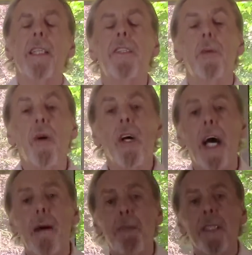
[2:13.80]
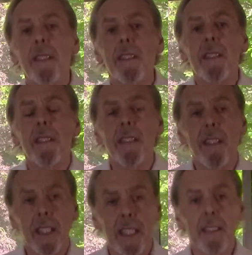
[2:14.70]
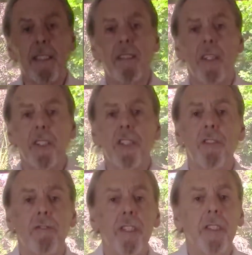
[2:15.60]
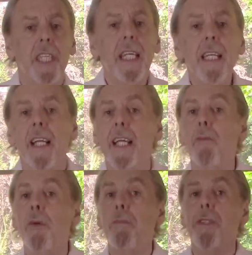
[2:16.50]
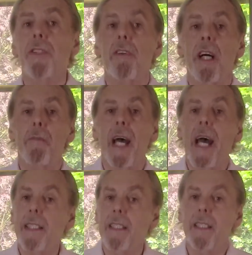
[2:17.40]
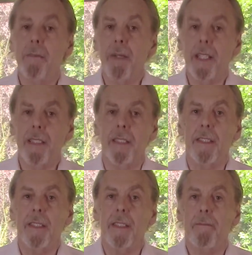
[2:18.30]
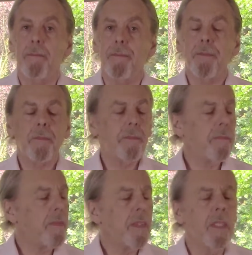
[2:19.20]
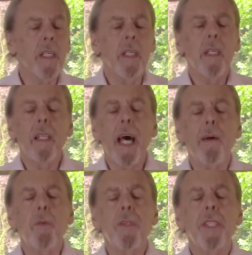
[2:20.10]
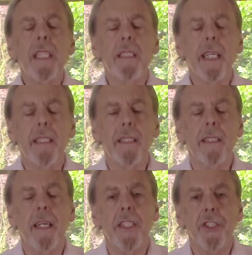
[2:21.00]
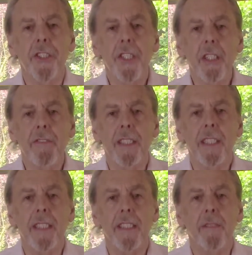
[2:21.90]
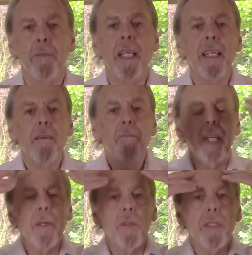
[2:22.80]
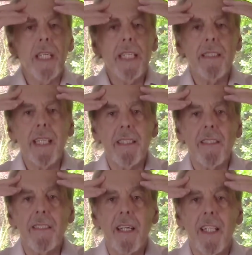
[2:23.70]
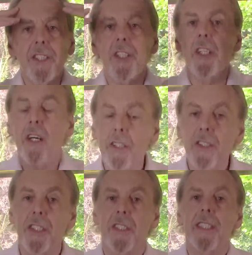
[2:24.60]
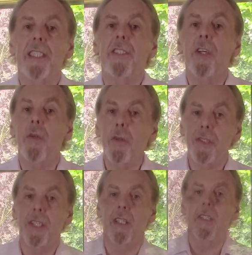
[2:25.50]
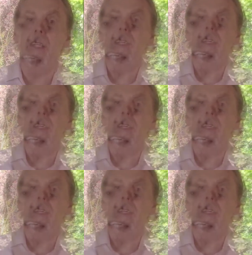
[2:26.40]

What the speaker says: So what happens is that doctors routinely will prescribe antidepressants. That will desensitize your nervous system, but it will desensitize your consciousness also.